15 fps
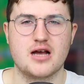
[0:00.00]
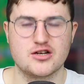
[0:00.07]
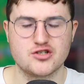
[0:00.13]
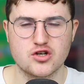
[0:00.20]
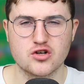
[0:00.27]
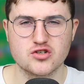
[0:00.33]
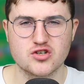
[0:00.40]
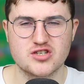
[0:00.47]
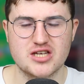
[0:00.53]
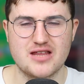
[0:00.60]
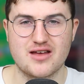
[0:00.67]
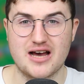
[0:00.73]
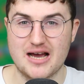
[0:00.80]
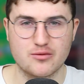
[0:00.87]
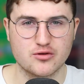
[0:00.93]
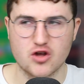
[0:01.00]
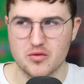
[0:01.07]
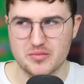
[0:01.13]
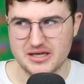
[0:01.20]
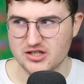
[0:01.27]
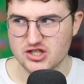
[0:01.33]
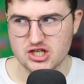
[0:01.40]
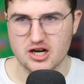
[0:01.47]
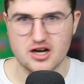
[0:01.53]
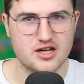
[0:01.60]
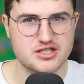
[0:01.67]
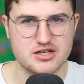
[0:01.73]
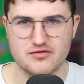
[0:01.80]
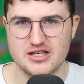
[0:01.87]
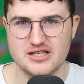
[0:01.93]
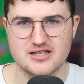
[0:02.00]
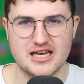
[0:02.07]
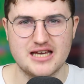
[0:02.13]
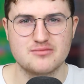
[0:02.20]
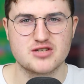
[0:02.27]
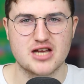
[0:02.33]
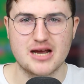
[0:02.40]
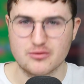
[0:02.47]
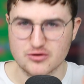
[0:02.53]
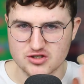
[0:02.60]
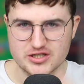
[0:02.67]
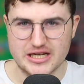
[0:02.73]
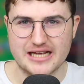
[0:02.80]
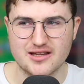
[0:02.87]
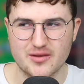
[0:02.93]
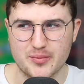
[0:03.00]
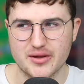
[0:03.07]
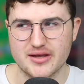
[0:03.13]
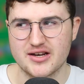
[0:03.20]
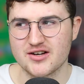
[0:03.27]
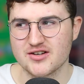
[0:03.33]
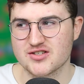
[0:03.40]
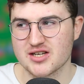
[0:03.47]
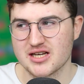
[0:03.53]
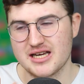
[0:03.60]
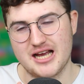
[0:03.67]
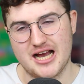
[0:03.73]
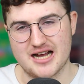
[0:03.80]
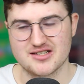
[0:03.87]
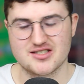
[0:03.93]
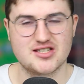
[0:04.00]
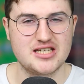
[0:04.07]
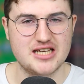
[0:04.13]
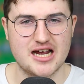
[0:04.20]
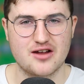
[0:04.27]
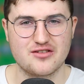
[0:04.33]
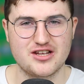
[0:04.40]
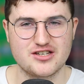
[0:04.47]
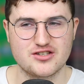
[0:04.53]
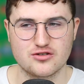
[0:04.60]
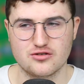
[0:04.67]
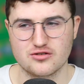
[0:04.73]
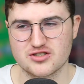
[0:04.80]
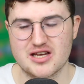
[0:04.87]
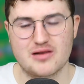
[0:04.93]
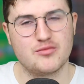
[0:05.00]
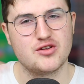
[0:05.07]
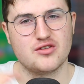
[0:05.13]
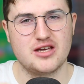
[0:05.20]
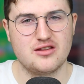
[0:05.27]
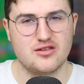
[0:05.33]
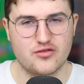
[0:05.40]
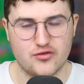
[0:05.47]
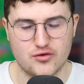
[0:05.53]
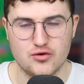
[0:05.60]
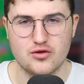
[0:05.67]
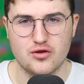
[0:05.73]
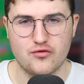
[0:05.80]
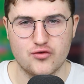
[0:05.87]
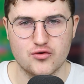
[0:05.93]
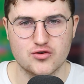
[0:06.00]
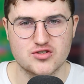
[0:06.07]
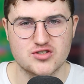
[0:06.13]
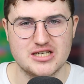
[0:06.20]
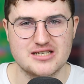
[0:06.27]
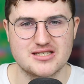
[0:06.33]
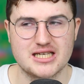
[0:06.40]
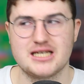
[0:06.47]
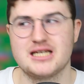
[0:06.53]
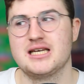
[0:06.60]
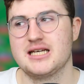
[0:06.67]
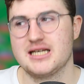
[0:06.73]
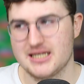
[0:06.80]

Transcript: I should also say that I will not be in charge of these games. I will sign the players and see how they do, simulate through the full season.